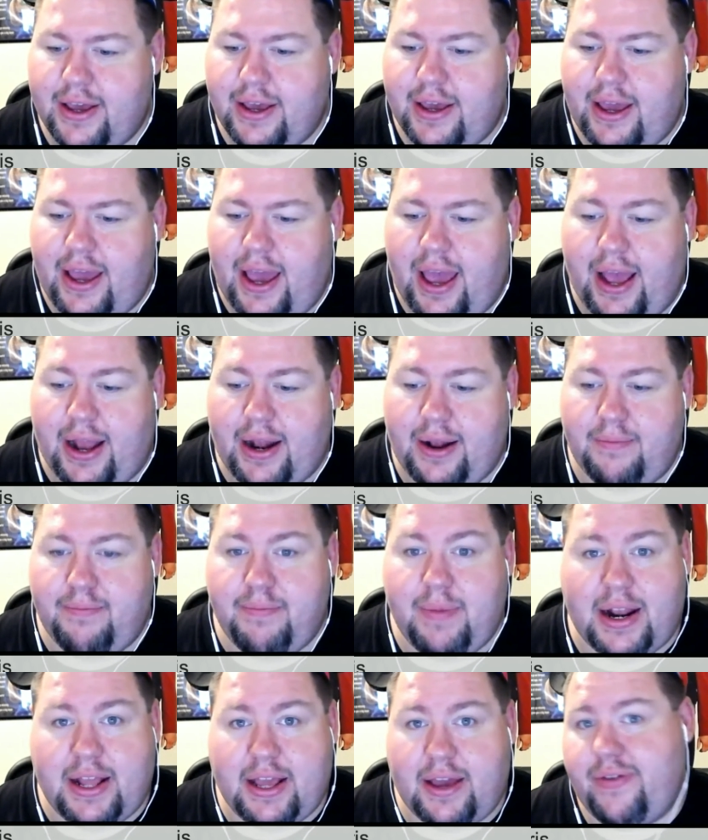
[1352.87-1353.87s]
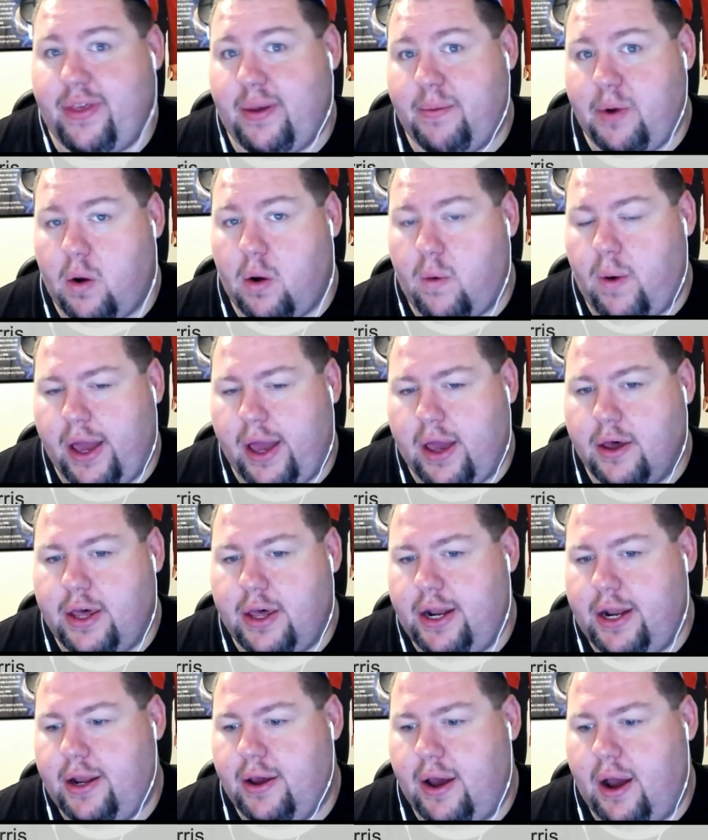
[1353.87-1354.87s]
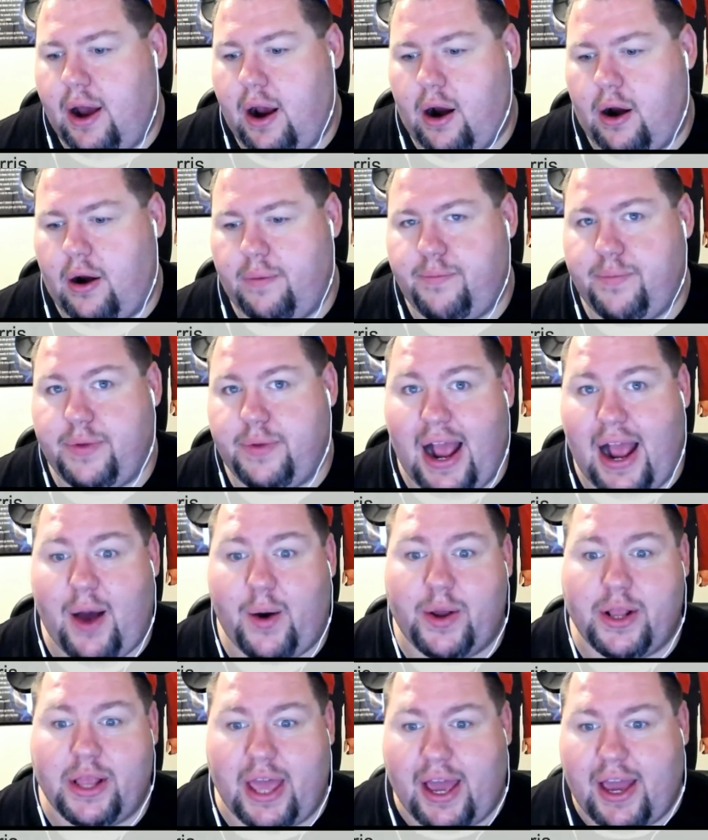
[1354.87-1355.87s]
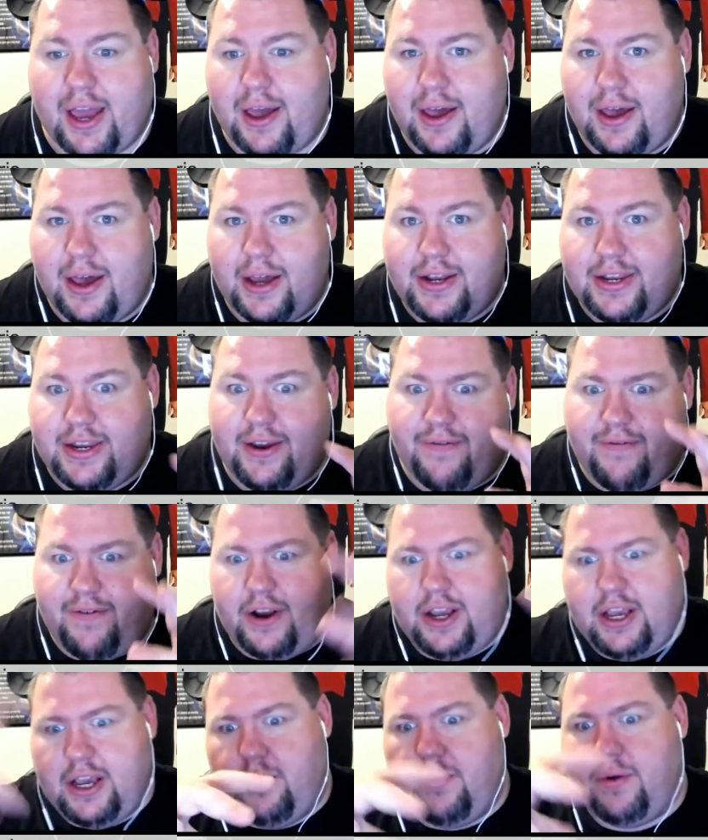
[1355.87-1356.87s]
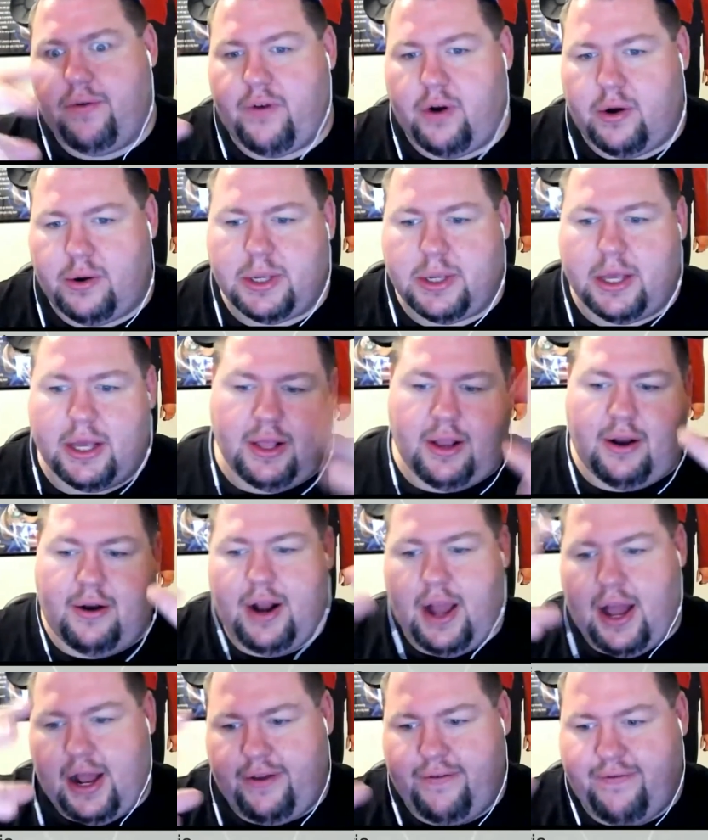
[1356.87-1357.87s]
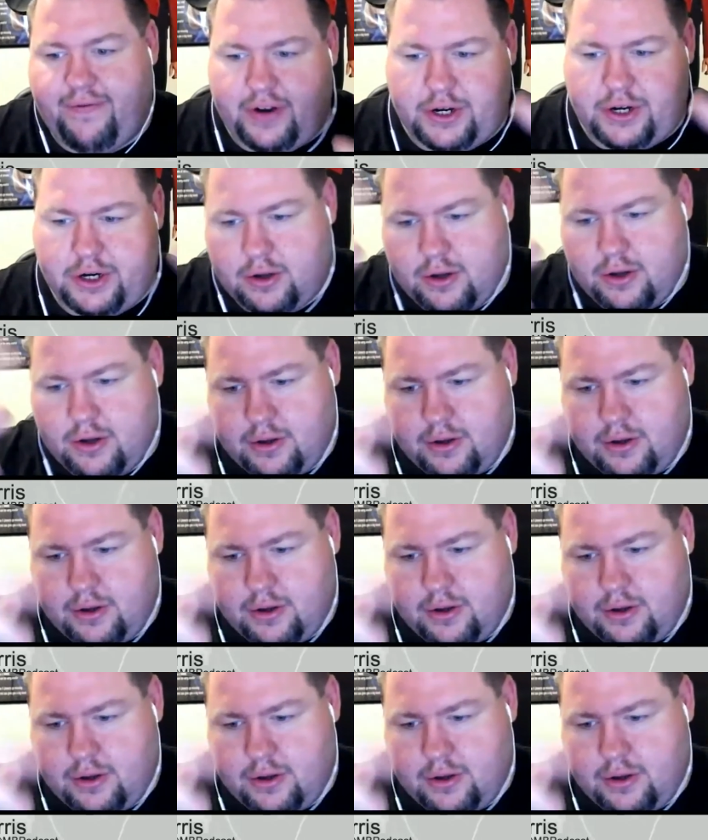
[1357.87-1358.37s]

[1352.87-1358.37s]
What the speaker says: and many of them are quite good, are now in like a different universe. Like they're not official